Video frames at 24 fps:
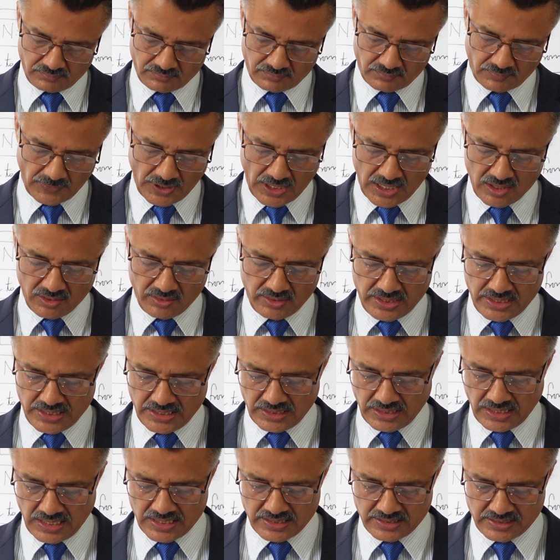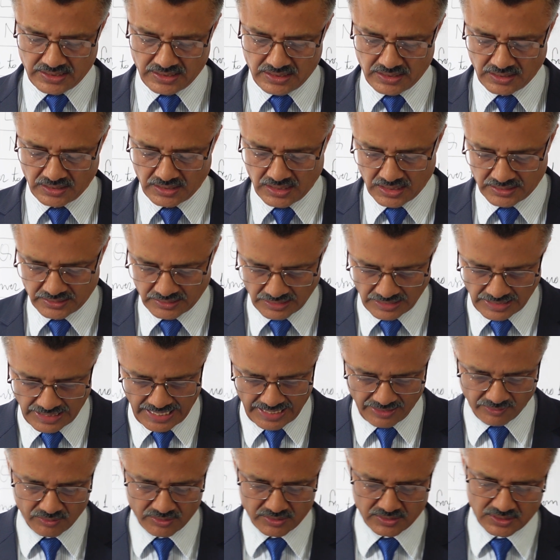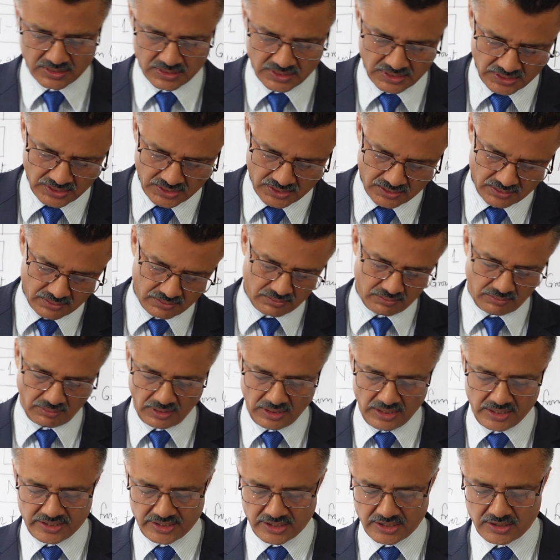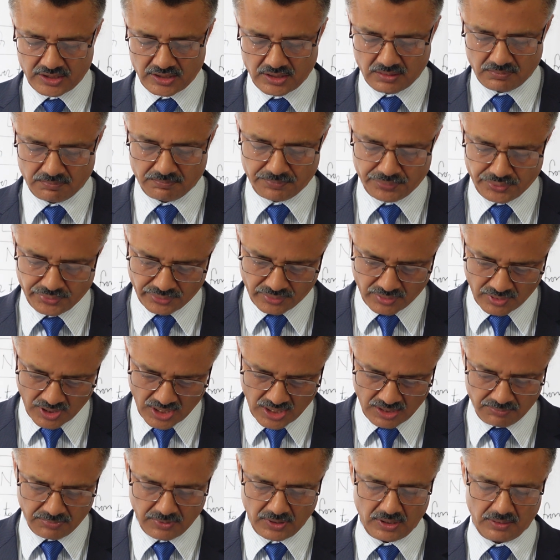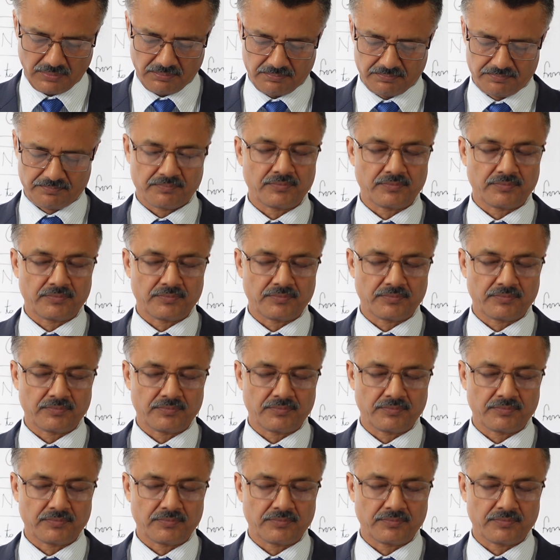Now here I see another language related problem.